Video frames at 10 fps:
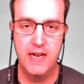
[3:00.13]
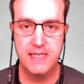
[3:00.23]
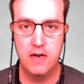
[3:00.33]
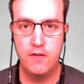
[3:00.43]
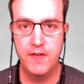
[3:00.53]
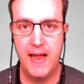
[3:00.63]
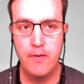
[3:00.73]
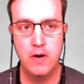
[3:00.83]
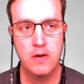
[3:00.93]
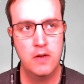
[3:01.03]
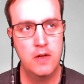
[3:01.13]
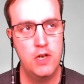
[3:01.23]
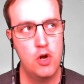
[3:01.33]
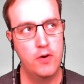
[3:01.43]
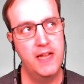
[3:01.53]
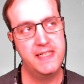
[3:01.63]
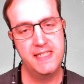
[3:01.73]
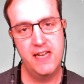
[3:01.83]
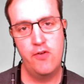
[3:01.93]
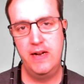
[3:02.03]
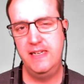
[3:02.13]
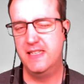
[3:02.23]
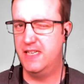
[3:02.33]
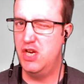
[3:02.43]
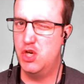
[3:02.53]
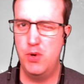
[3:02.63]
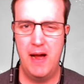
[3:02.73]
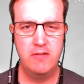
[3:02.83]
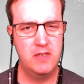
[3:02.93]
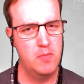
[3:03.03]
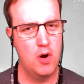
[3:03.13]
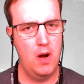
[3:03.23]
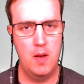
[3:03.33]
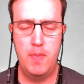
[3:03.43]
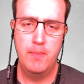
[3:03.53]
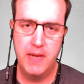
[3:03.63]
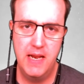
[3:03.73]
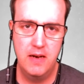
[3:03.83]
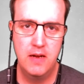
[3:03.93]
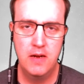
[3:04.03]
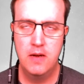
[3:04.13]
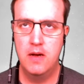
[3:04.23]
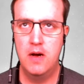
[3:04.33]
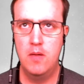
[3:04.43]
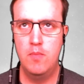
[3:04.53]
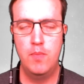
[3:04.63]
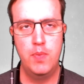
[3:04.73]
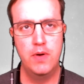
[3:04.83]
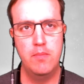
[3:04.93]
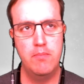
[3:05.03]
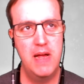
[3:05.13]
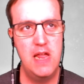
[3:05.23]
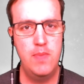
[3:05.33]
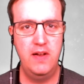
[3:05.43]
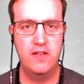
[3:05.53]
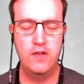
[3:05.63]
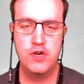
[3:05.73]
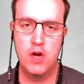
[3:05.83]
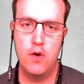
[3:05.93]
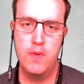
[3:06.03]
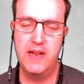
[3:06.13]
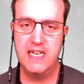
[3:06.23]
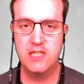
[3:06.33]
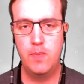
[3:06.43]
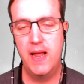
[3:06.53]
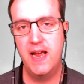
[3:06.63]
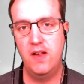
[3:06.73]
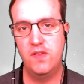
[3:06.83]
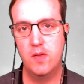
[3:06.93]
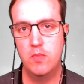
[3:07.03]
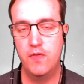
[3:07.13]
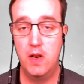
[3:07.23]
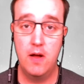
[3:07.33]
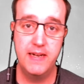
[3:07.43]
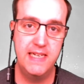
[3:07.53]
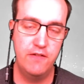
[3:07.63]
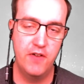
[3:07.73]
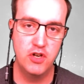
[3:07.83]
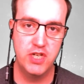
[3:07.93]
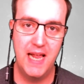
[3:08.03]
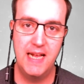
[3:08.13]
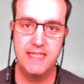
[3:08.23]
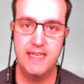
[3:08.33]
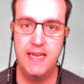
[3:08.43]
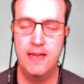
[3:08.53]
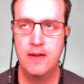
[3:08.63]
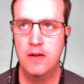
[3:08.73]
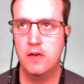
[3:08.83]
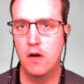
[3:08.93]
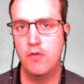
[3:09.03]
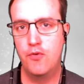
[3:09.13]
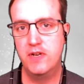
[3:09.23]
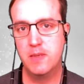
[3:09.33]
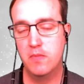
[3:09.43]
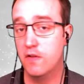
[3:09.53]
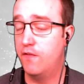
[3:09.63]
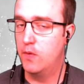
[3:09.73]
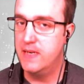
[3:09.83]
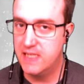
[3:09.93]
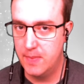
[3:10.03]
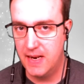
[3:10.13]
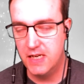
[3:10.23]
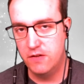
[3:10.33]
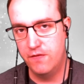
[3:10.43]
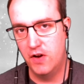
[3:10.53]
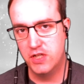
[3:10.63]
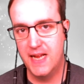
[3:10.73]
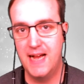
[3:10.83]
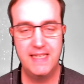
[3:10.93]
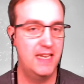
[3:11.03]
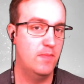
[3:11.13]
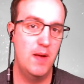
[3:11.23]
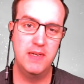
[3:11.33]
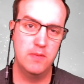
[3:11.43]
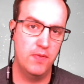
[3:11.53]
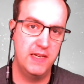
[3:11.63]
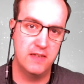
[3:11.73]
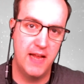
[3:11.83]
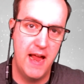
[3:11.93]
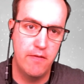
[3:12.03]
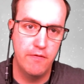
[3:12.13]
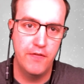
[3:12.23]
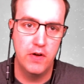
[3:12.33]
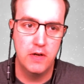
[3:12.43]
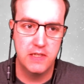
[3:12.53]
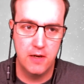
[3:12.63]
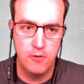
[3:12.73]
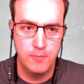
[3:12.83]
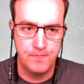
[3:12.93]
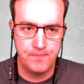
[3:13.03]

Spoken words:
for the next half an hour. Not necessarily to teach you how to model a pumpkin, but maybe to show and explain some of the lighting functionality, go through some of the fluid simulation functionality, and maybe some things like hair and fur. So